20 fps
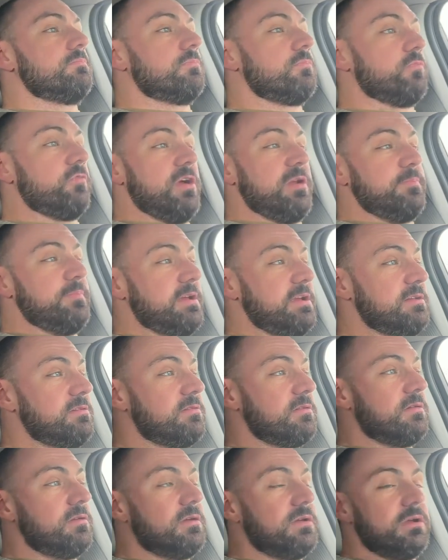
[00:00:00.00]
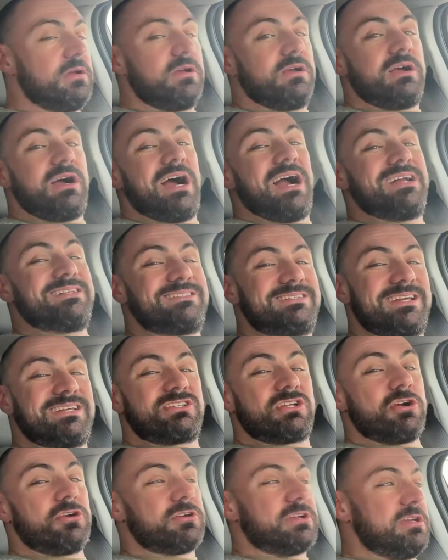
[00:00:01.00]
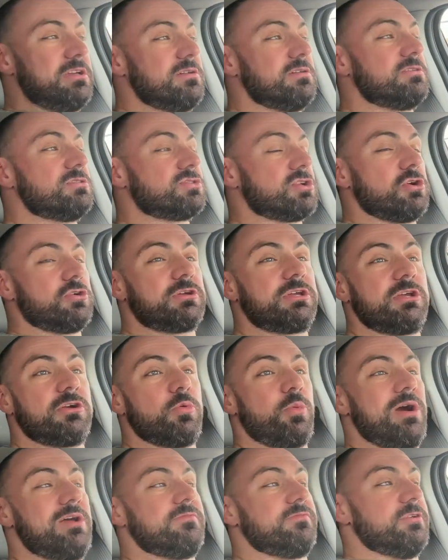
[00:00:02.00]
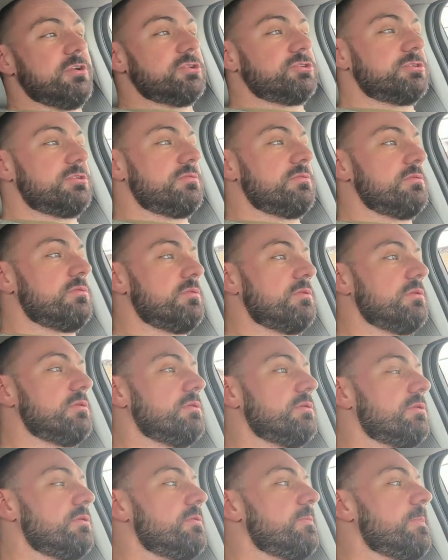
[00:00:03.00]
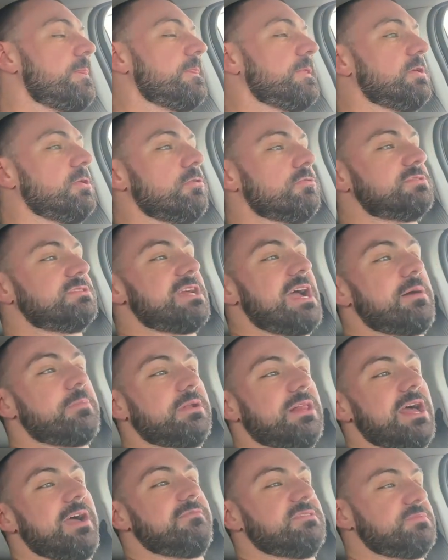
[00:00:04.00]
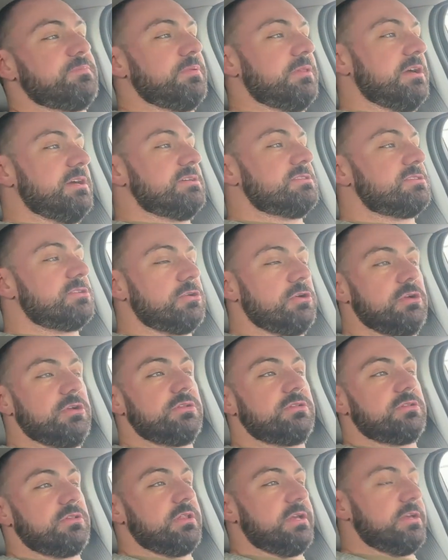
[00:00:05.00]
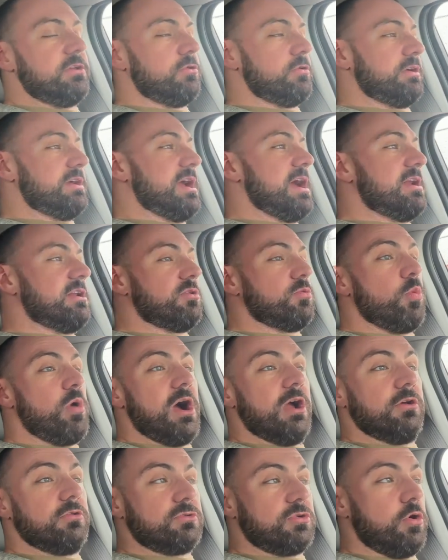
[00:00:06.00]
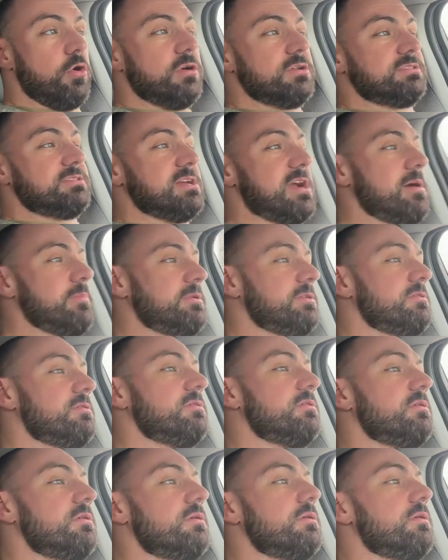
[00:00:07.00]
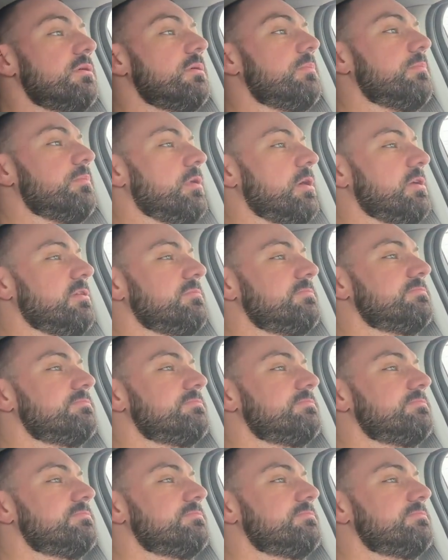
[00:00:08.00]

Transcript: red meat, I'd say turkey or whitefish. Salmon will have its place, good, clean, organic, wild-caught salmon. But